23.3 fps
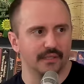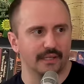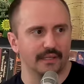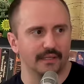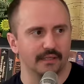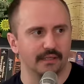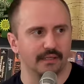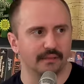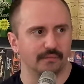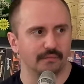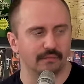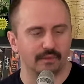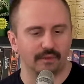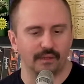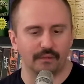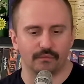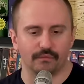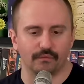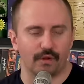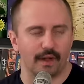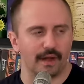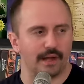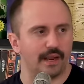like
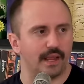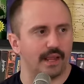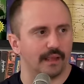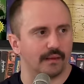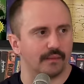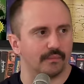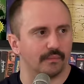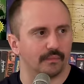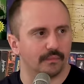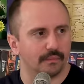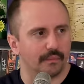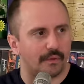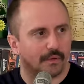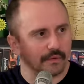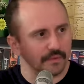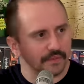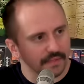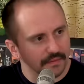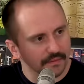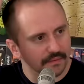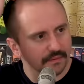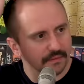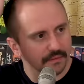right hand
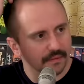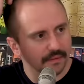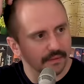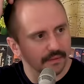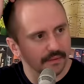person.